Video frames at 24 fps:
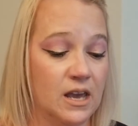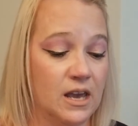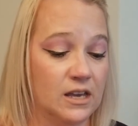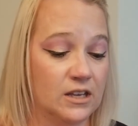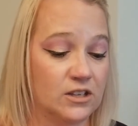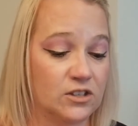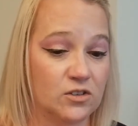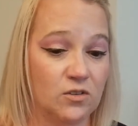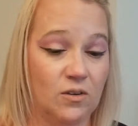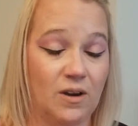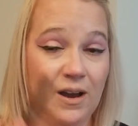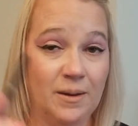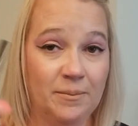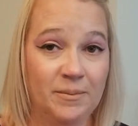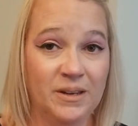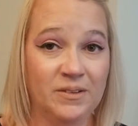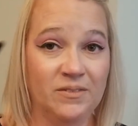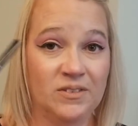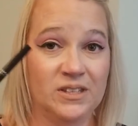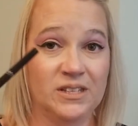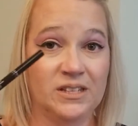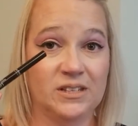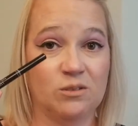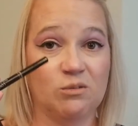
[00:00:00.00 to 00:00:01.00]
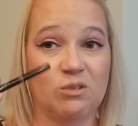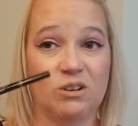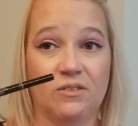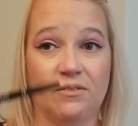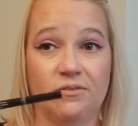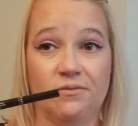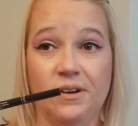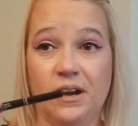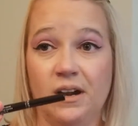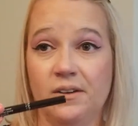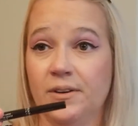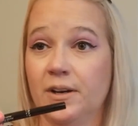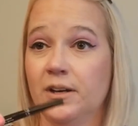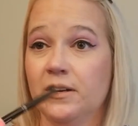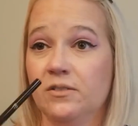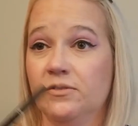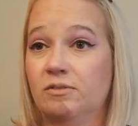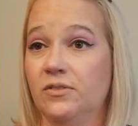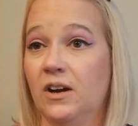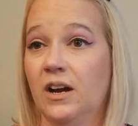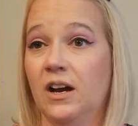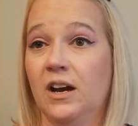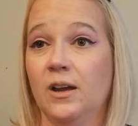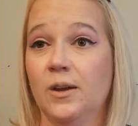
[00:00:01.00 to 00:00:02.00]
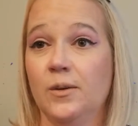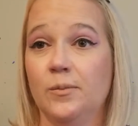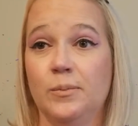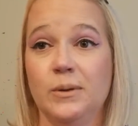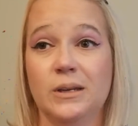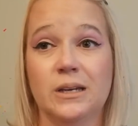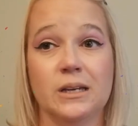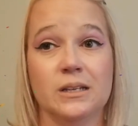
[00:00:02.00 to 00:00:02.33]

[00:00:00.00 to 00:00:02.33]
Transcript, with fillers: So I'm giving this one a 5 out of 5